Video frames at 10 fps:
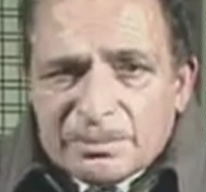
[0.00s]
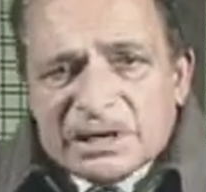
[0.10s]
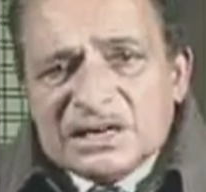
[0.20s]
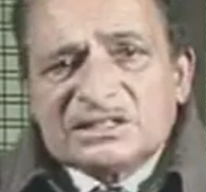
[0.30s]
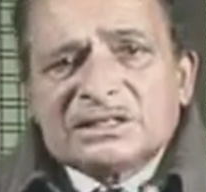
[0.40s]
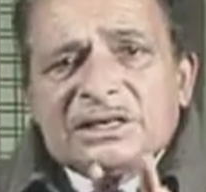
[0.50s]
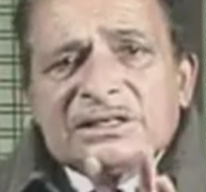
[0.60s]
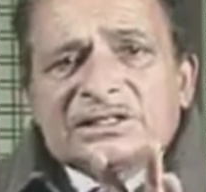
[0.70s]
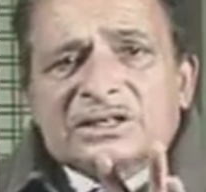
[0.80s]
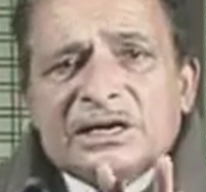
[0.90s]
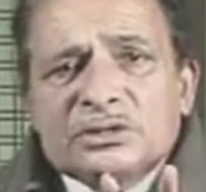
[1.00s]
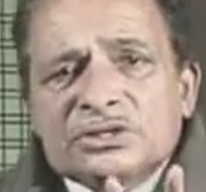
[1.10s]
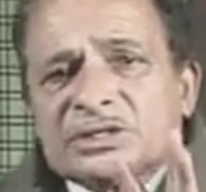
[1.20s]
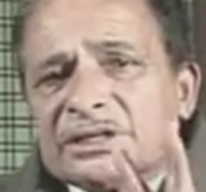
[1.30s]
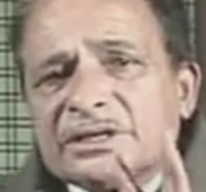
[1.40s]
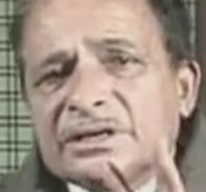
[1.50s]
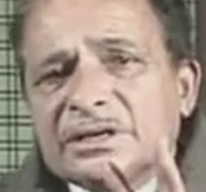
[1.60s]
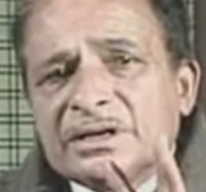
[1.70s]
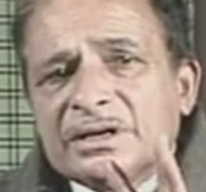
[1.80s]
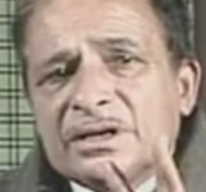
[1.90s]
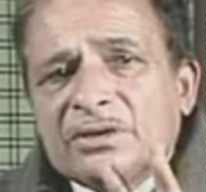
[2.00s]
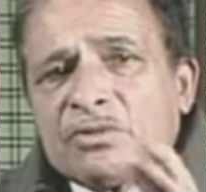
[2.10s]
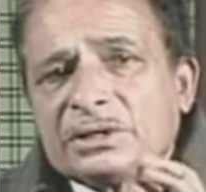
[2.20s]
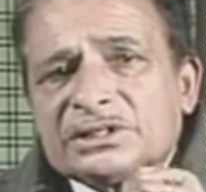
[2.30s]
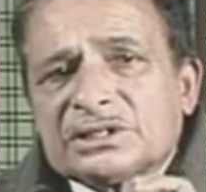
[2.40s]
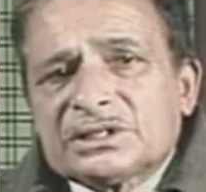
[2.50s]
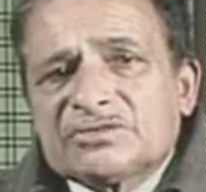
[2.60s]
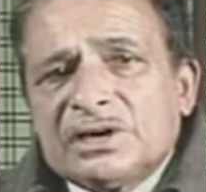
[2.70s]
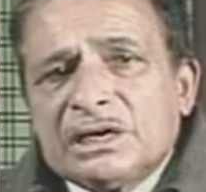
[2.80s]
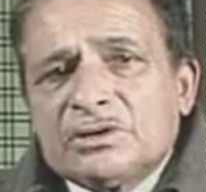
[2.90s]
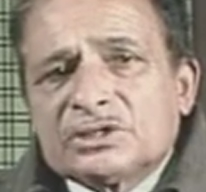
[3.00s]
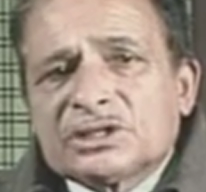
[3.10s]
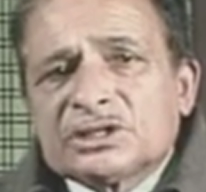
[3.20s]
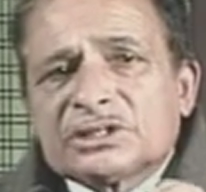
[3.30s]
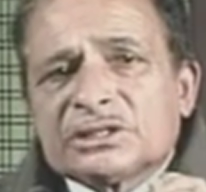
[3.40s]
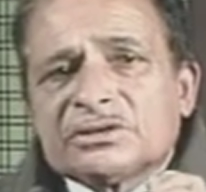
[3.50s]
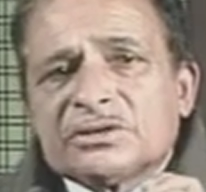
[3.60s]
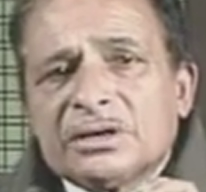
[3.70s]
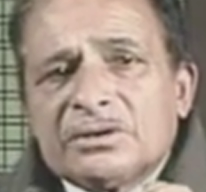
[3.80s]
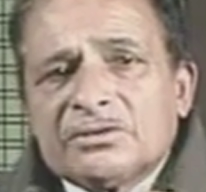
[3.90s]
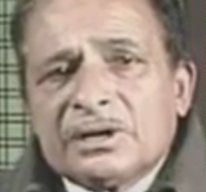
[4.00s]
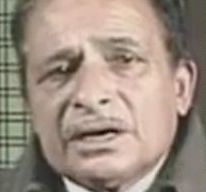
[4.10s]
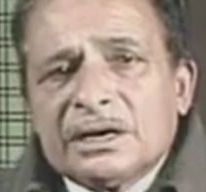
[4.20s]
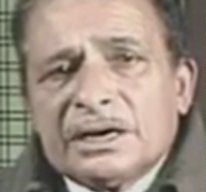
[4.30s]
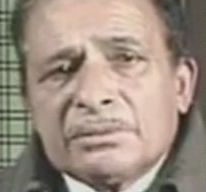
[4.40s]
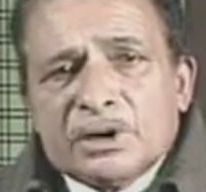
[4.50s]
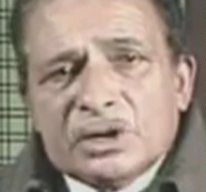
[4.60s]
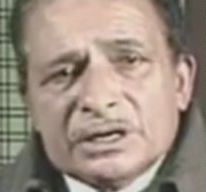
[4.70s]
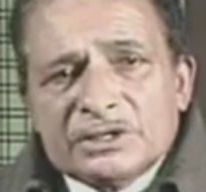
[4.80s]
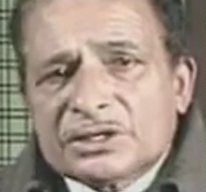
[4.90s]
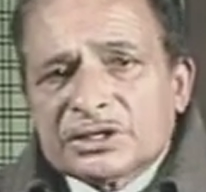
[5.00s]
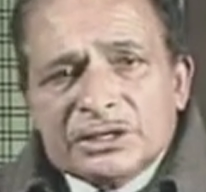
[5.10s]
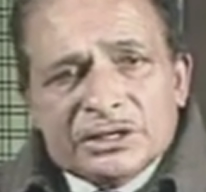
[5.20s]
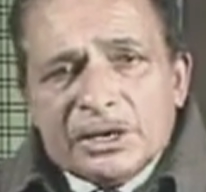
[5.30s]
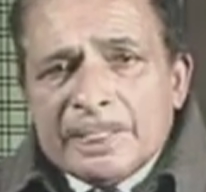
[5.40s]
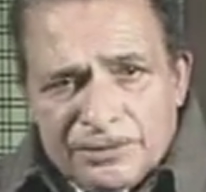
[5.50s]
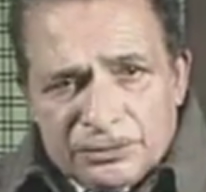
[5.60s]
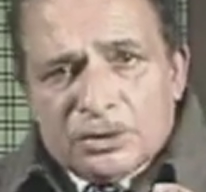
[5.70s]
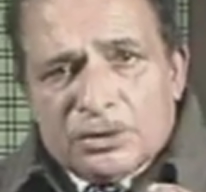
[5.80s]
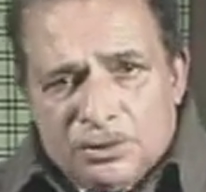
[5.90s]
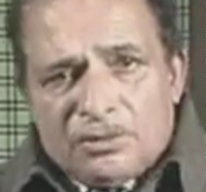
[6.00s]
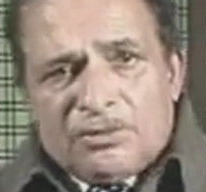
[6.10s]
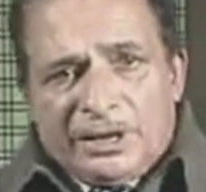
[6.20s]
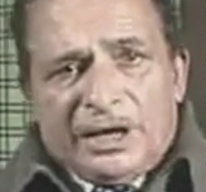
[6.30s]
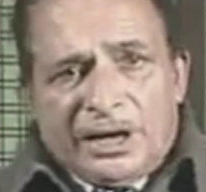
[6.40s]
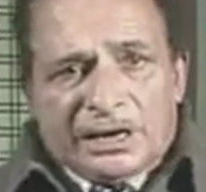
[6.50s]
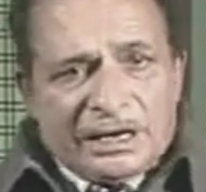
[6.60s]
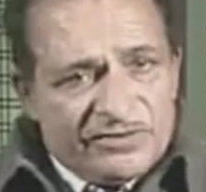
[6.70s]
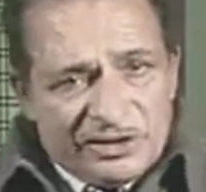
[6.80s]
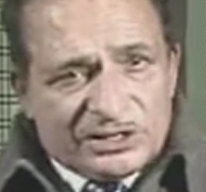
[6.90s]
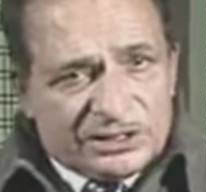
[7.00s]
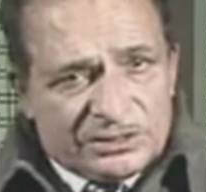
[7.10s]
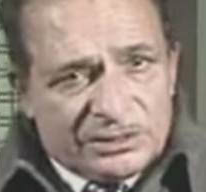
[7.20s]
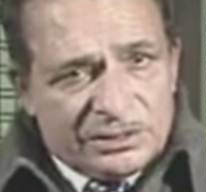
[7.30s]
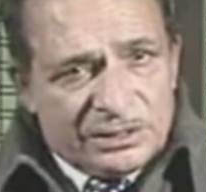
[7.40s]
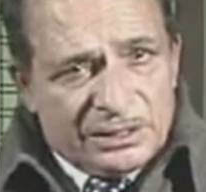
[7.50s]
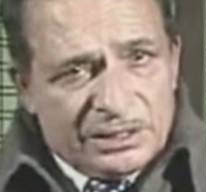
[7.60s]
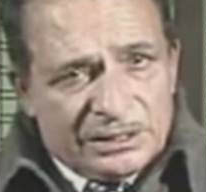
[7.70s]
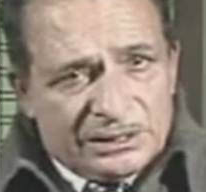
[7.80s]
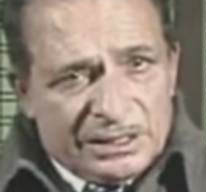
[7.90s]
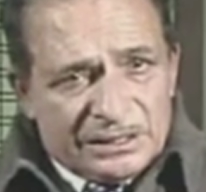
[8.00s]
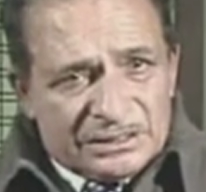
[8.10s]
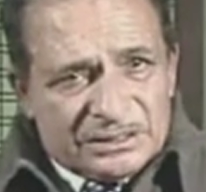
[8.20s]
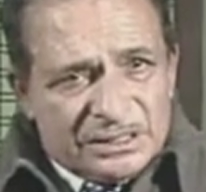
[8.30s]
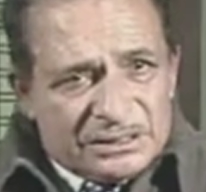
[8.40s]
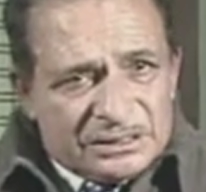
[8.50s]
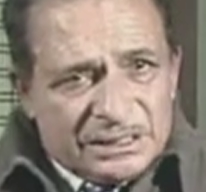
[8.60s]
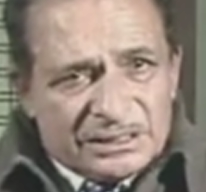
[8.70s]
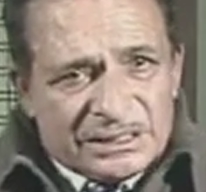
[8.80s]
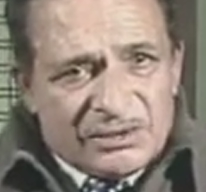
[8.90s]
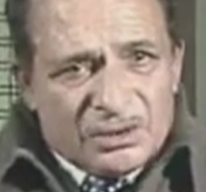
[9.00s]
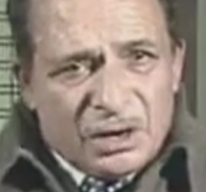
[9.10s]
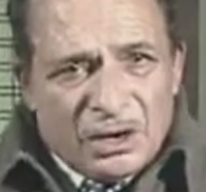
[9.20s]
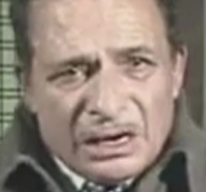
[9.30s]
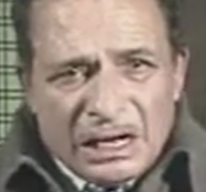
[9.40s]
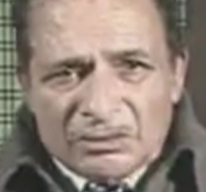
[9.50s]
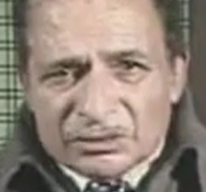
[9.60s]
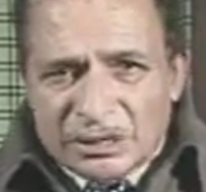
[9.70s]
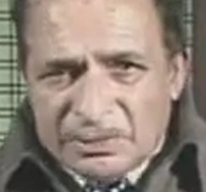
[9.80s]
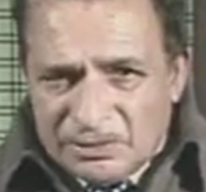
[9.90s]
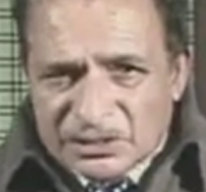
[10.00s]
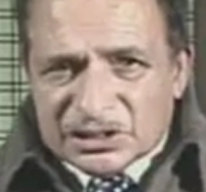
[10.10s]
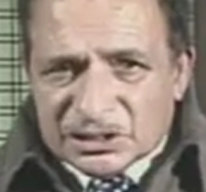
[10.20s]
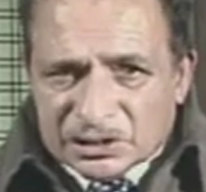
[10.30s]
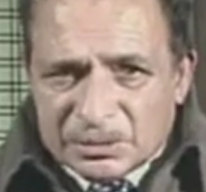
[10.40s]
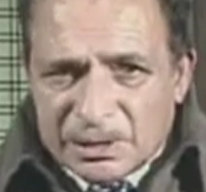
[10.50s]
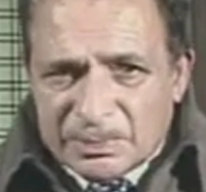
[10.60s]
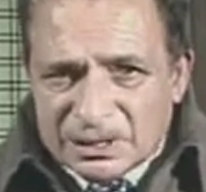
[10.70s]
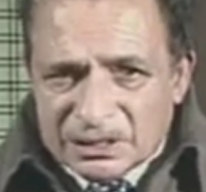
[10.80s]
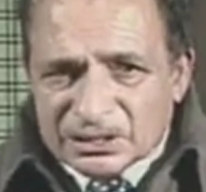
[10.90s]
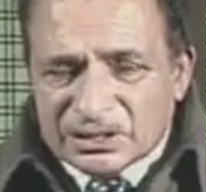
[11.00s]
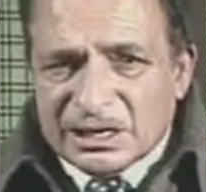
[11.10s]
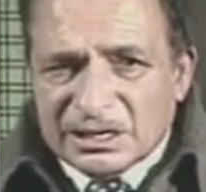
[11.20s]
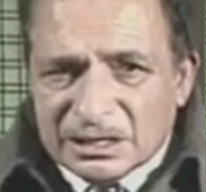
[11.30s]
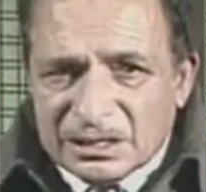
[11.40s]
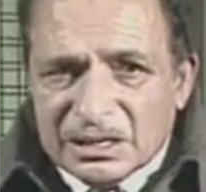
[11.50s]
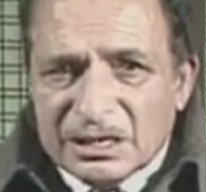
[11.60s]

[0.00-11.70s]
But let us try to see what is this value education and moral education, though we are convinced that certain things have gone out of our system of understanding,